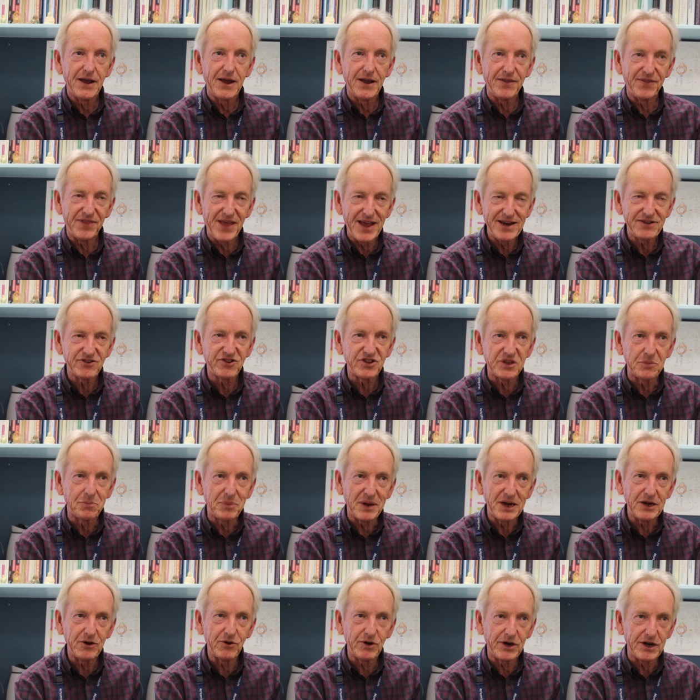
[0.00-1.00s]
And that's the
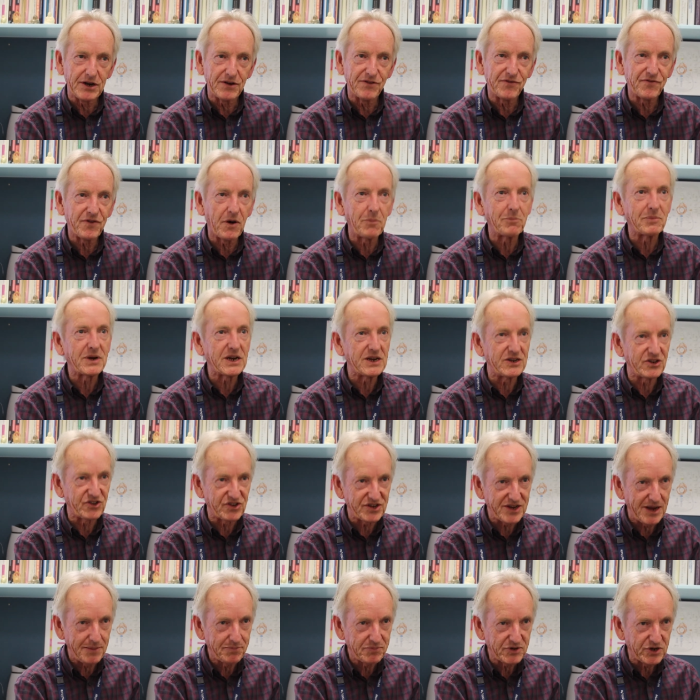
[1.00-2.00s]
period from
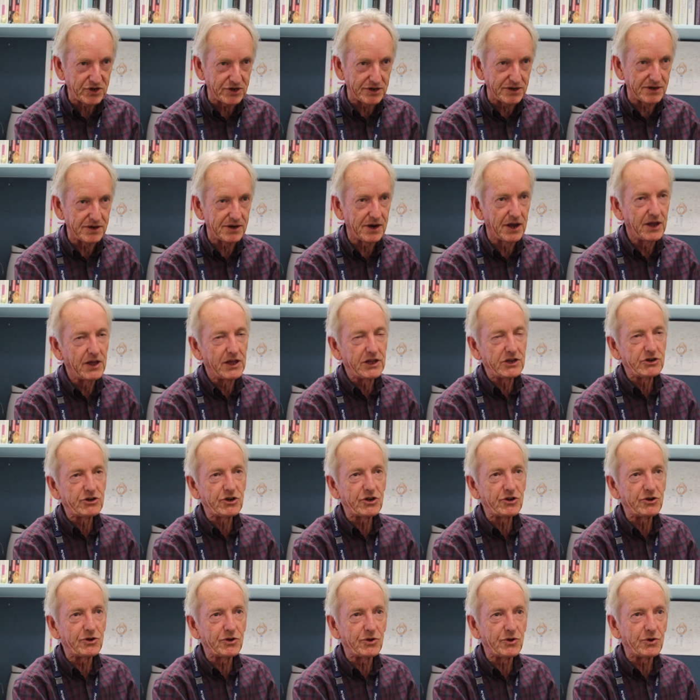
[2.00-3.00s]
conception
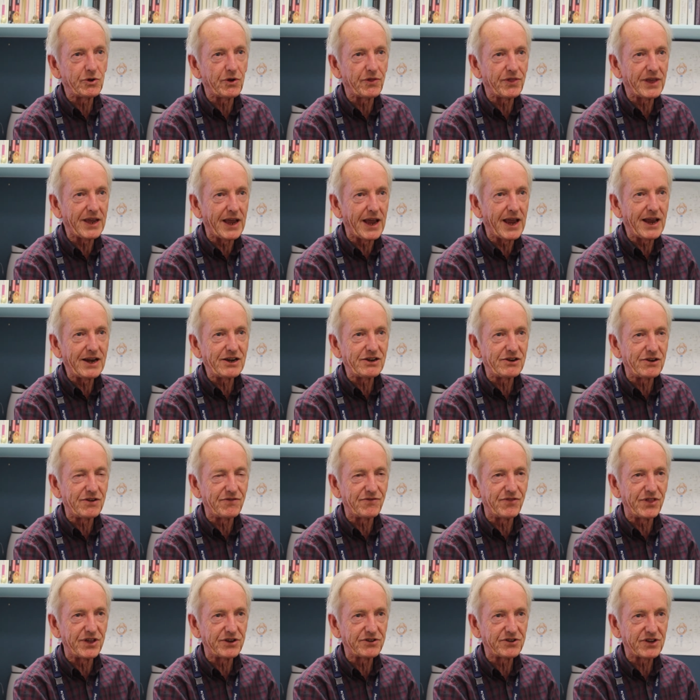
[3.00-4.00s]
to the end
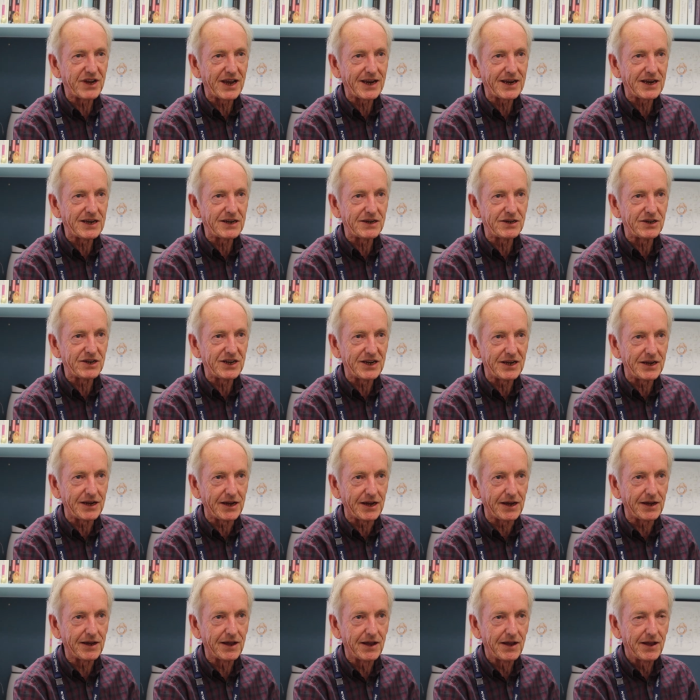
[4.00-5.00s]
of the second
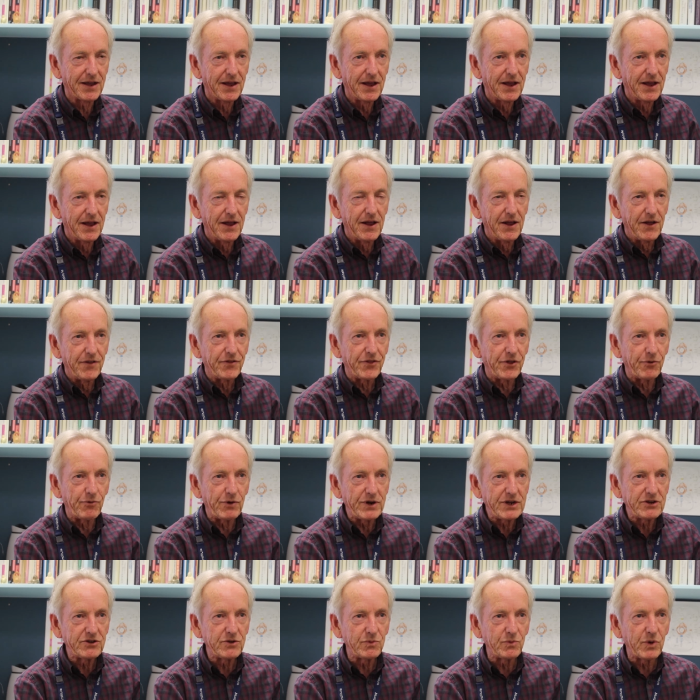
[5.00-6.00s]
year. The
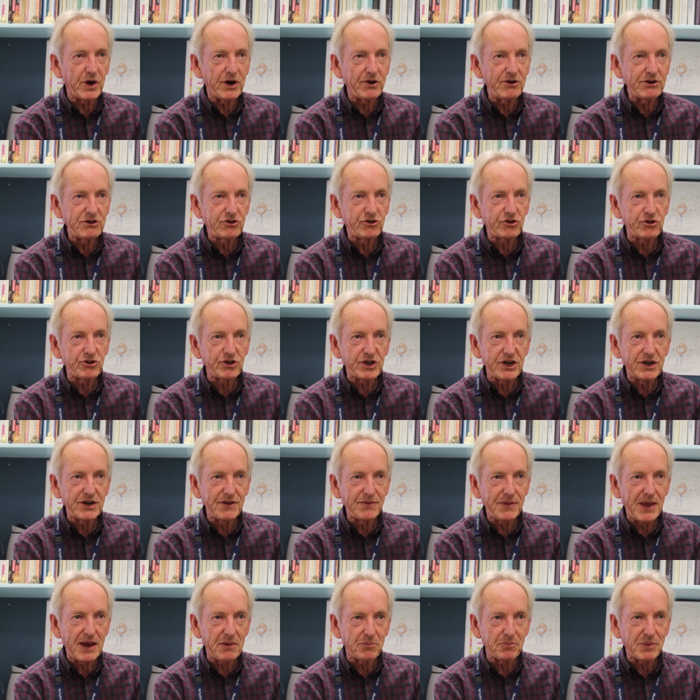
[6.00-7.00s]
reason we're interested
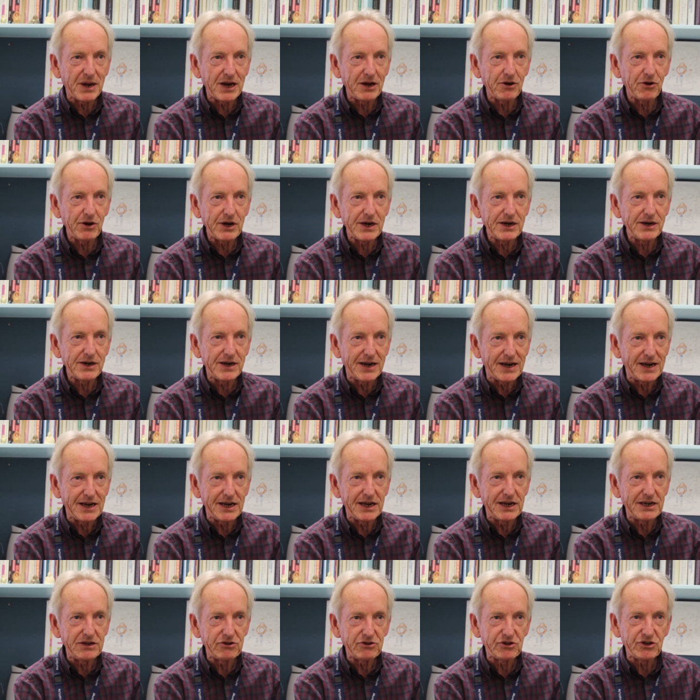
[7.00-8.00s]
in that period
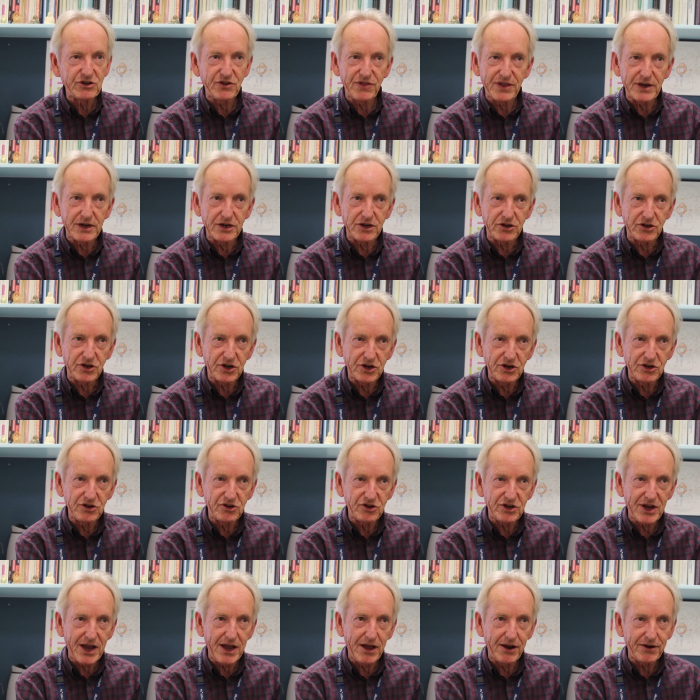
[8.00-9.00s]
is that it
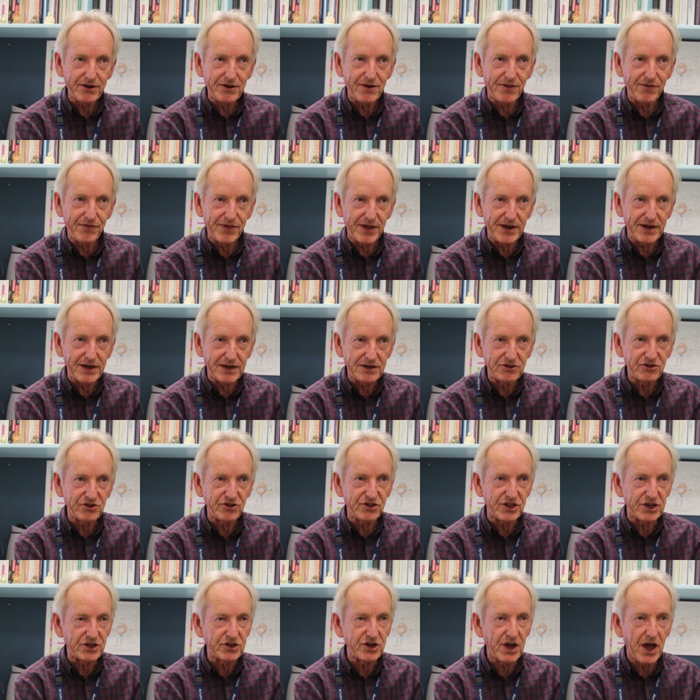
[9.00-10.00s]
turns out that it's
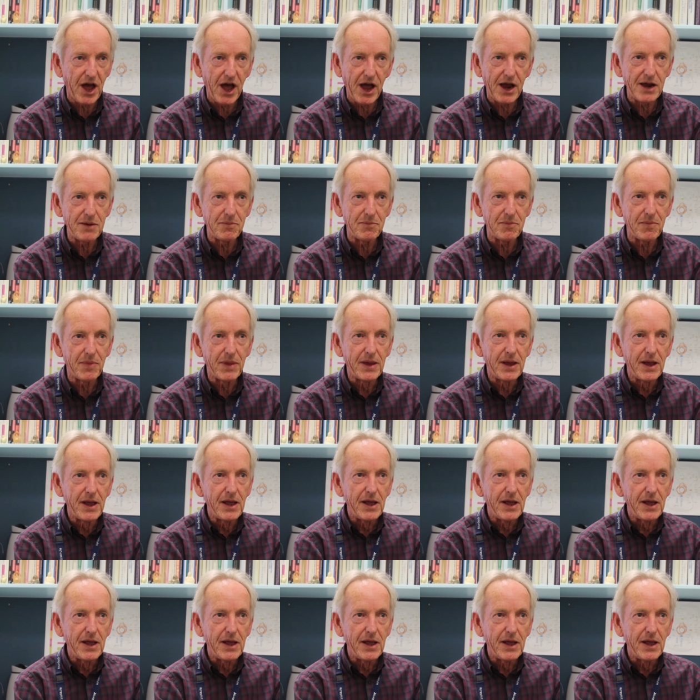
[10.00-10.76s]
the time